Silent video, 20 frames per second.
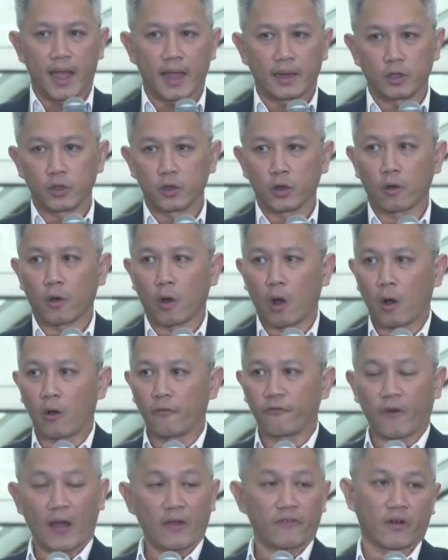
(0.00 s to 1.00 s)
or
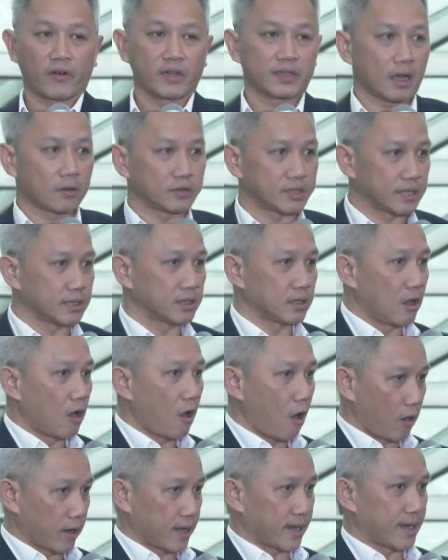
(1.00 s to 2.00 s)
500,000
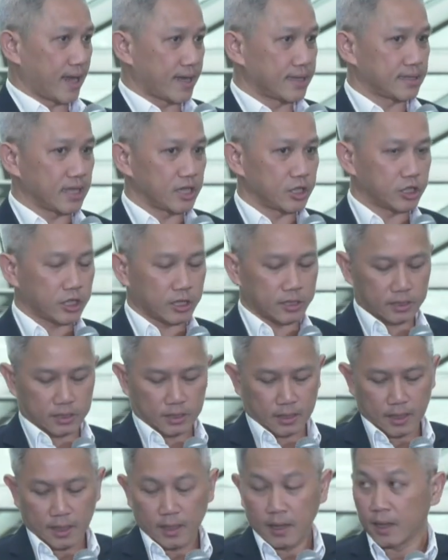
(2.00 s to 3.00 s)
organizations.
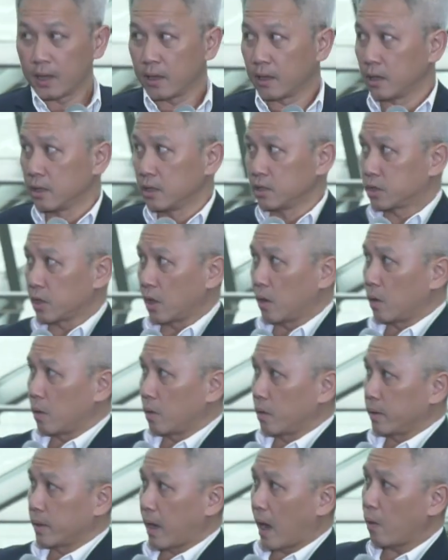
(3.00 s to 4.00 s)
So
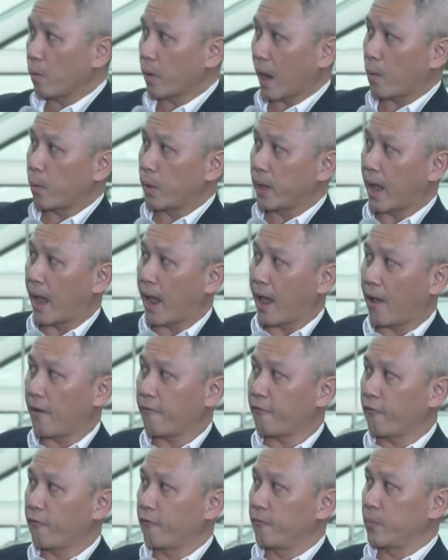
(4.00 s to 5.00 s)
now that we
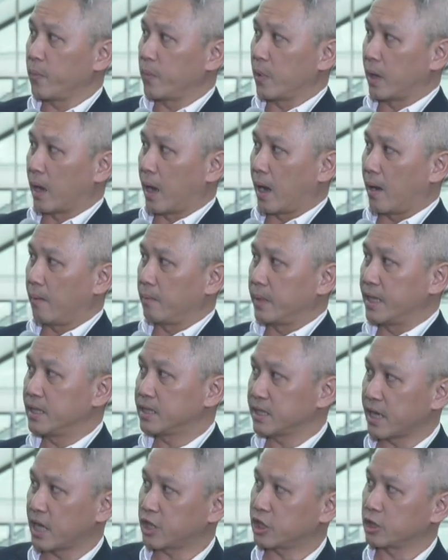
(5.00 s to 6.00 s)
have
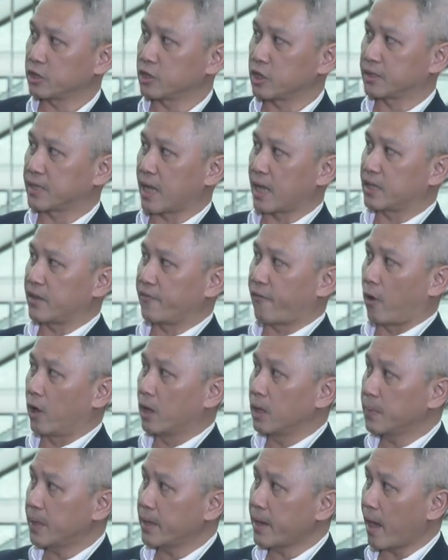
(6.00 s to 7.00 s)
International Society for
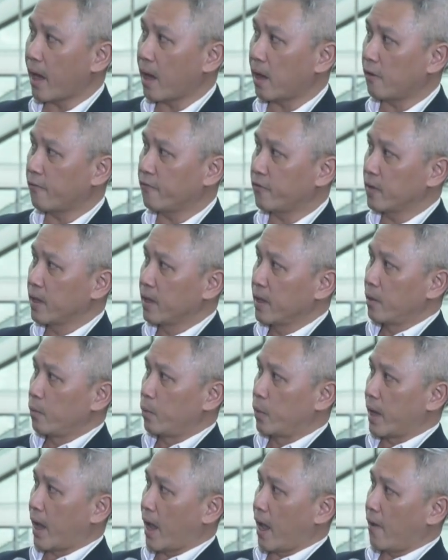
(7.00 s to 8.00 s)
Urban Health,
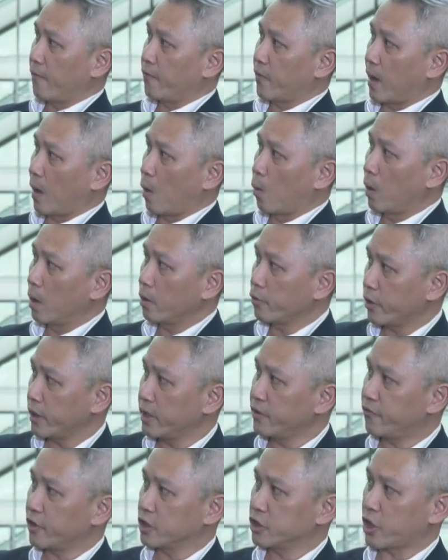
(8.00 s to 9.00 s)
we have World Green
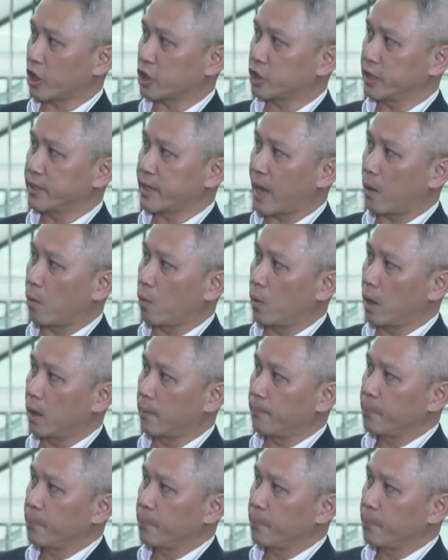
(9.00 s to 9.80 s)
Infrastructure Network,